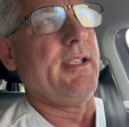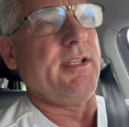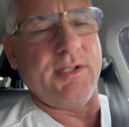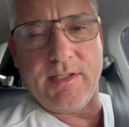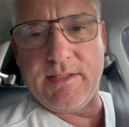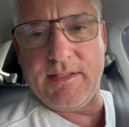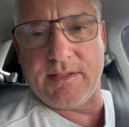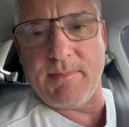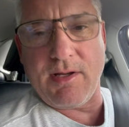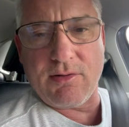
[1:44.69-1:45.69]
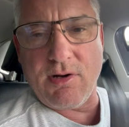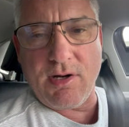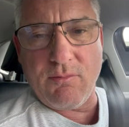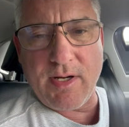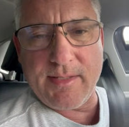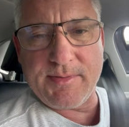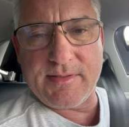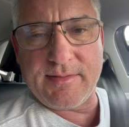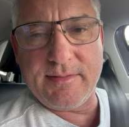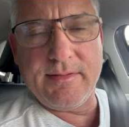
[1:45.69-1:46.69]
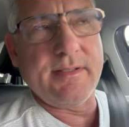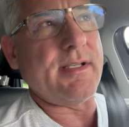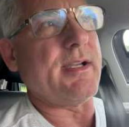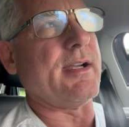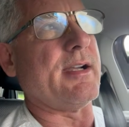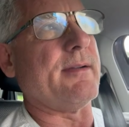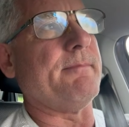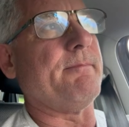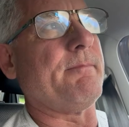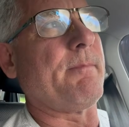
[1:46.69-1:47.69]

You're going to need some alcohol wipes. And